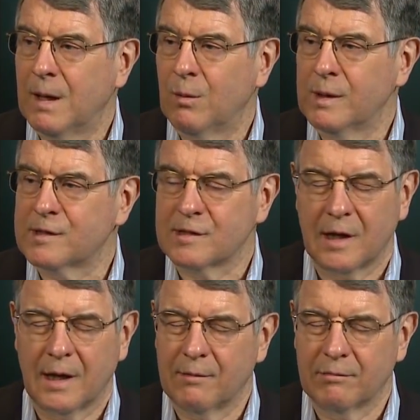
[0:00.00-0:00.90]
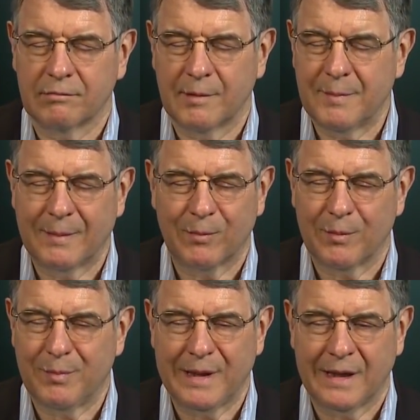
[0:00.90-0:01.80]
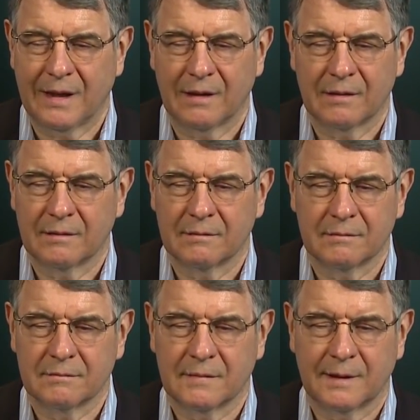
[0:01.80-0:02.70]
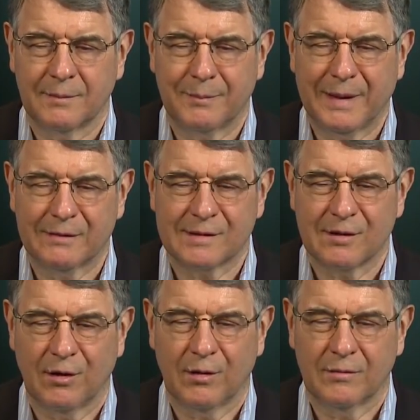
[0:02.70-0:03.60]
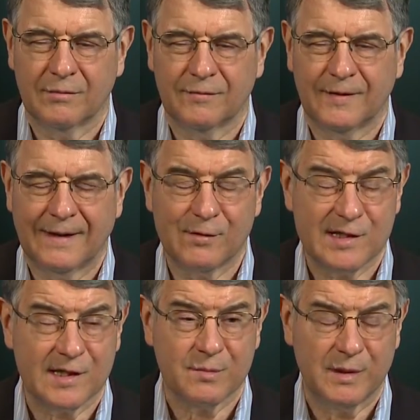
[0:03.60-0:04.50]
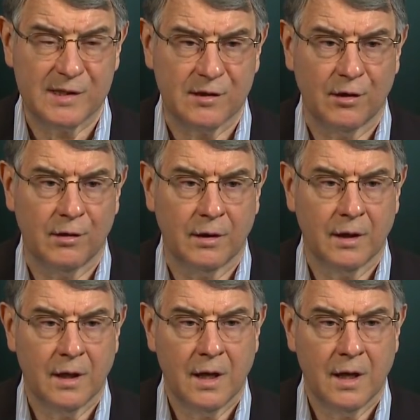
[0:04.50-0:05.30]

which I remember being about 5 or 6 months long.